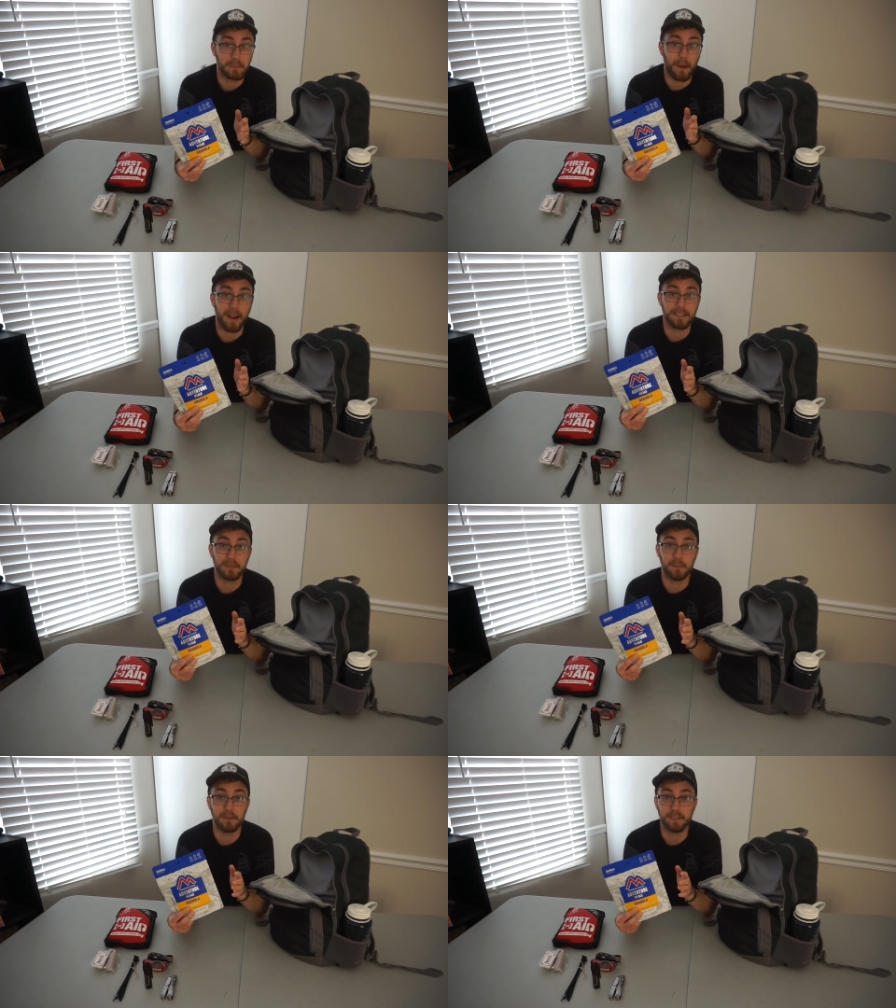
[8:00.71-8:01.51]
as
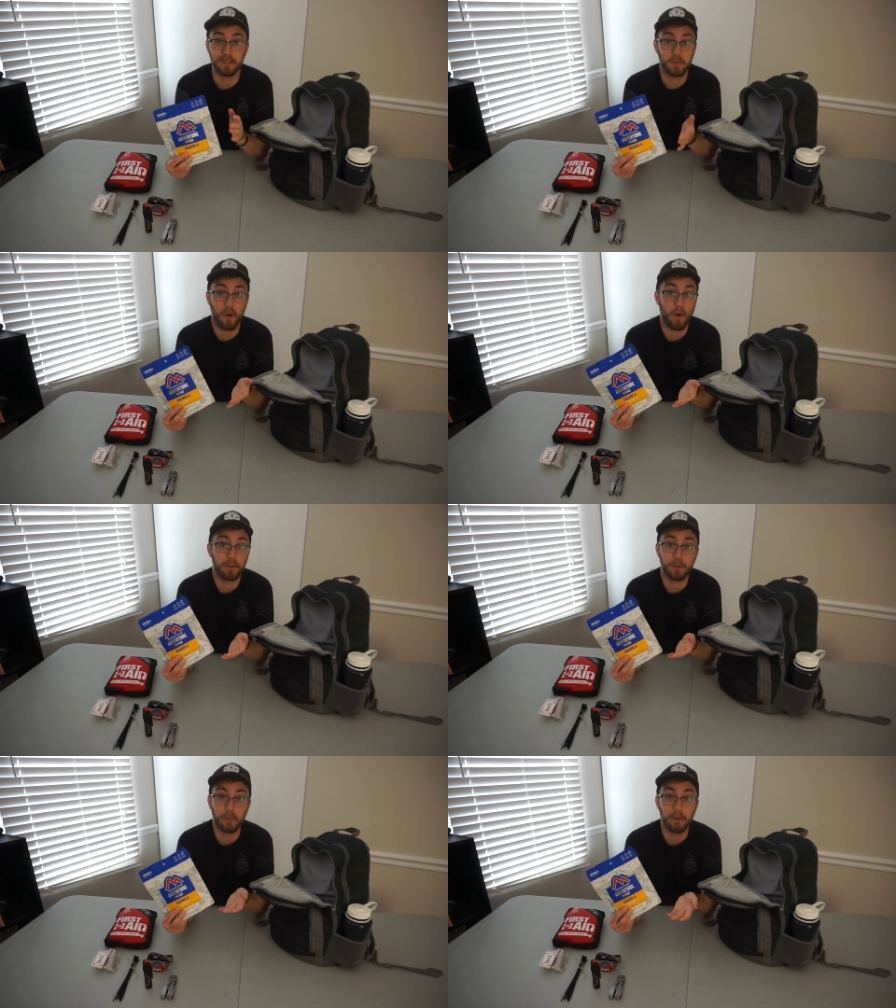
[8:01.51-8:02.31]
possible. That's where
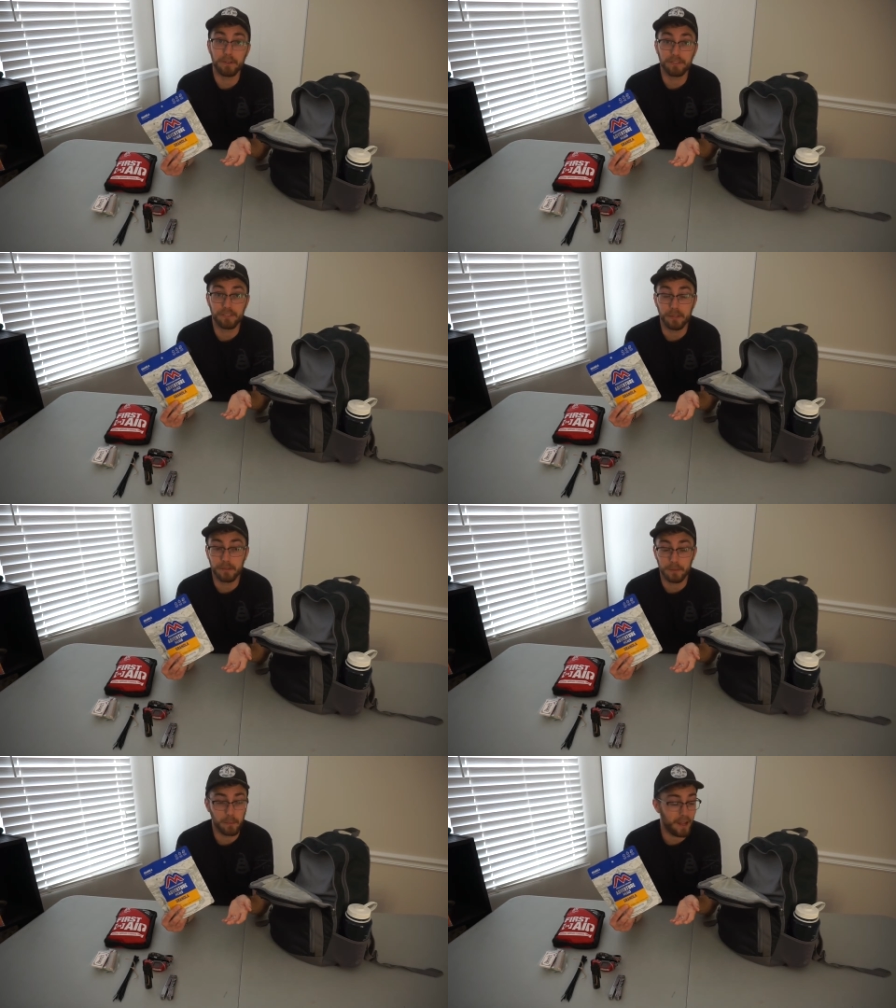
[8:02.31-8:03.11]
all your emergency
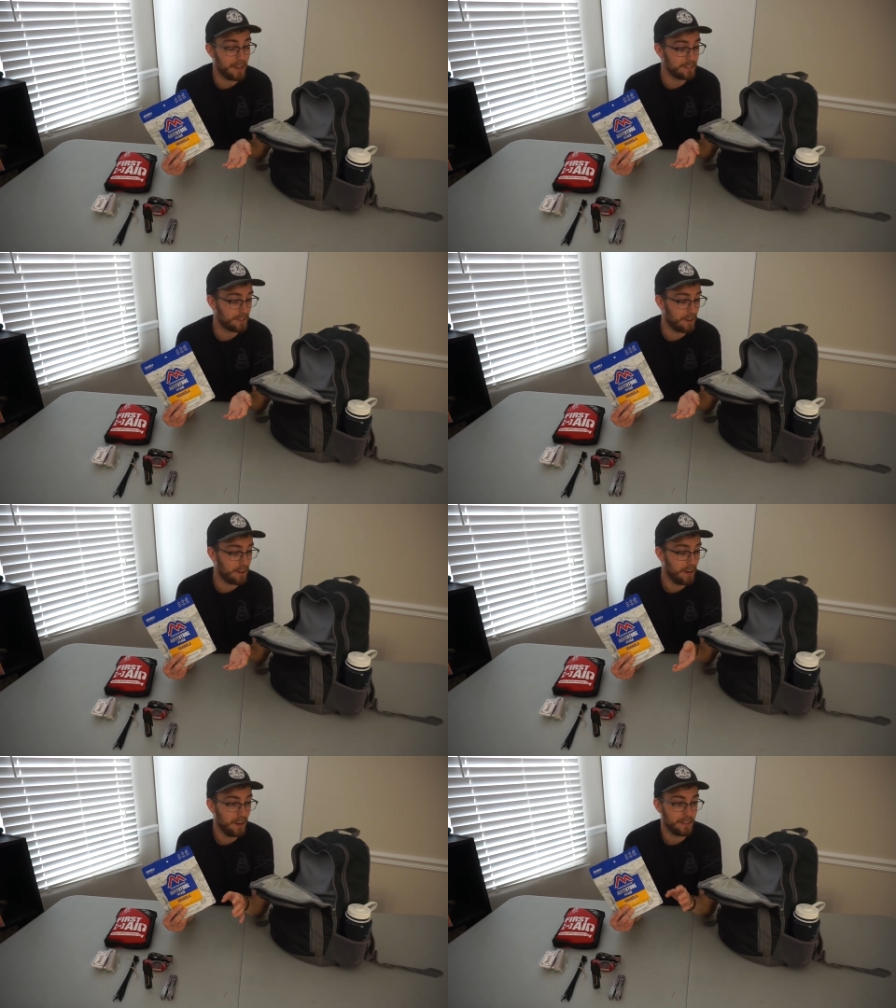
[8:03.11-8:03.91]
supplies
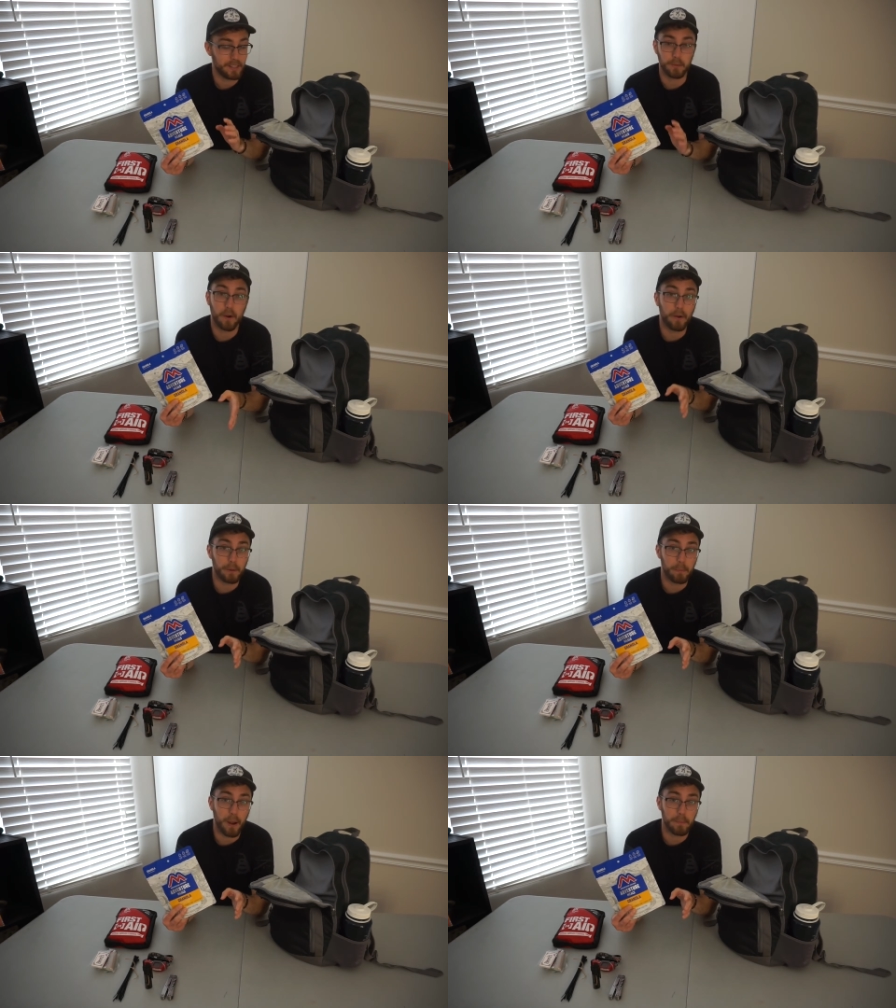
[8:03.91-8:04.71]
are, that's where all
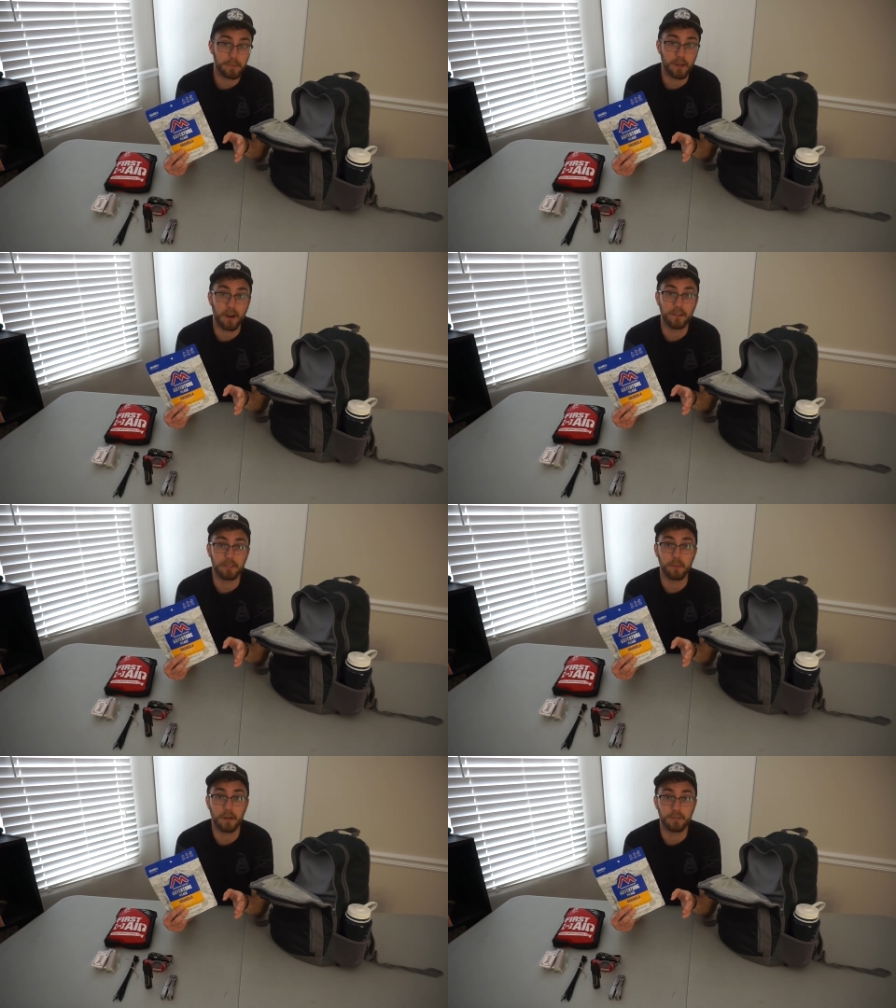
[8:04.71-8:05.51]
your preps are, so
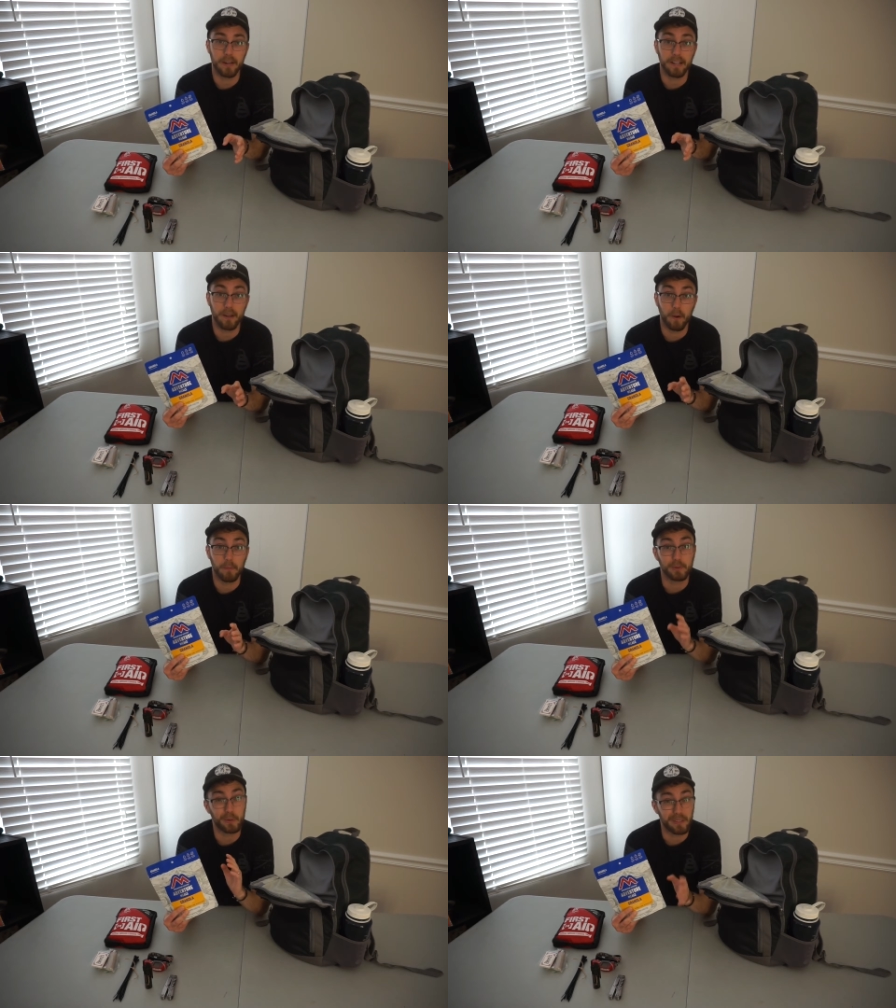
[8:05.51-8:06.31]
you want to try to get
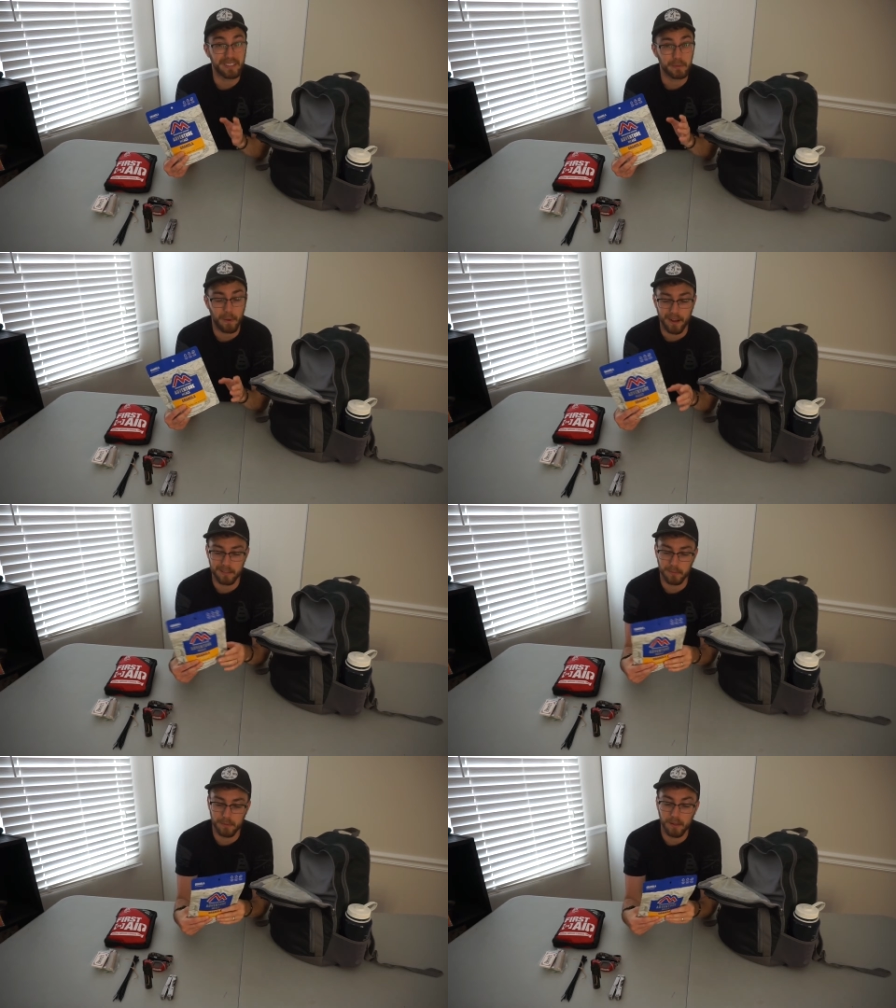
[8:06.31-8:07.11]
home as quickly as
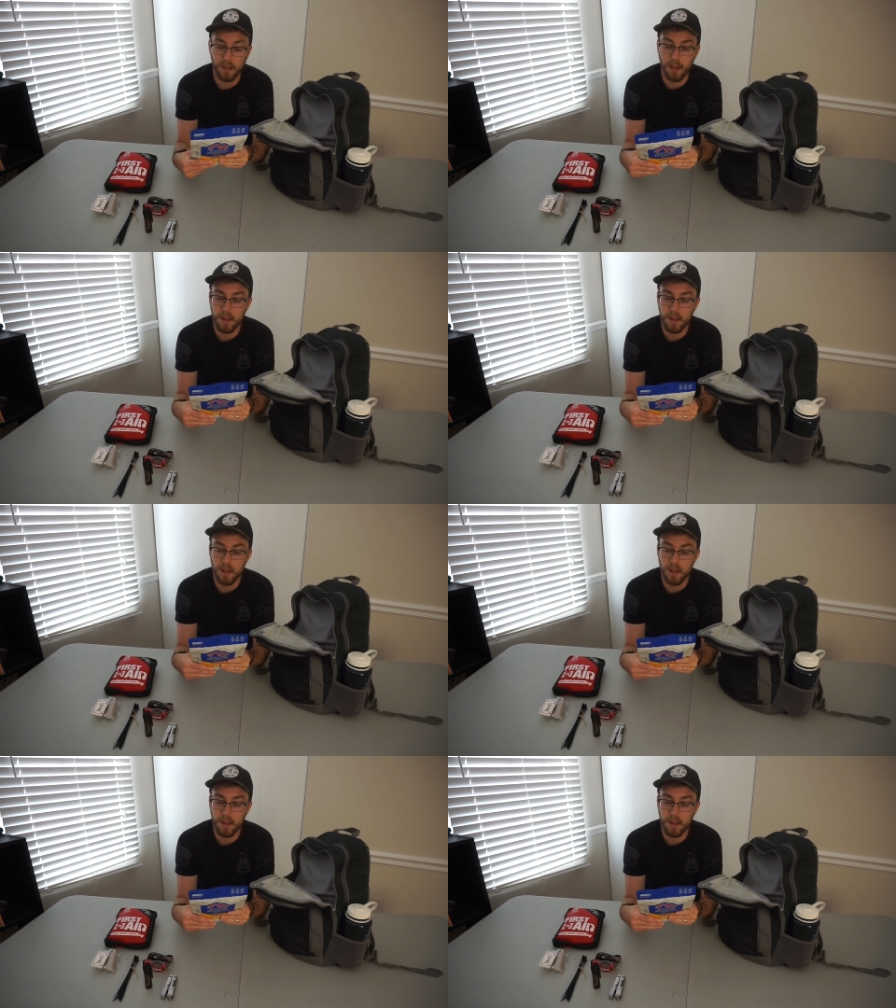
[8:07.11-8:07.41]
possible.